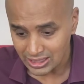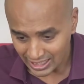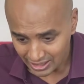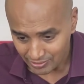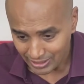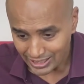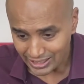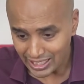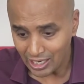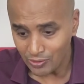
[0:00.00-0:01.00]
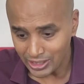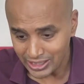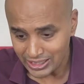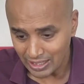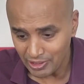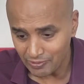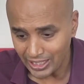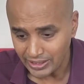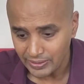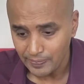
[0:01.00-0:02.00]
than right now it is. Am I right?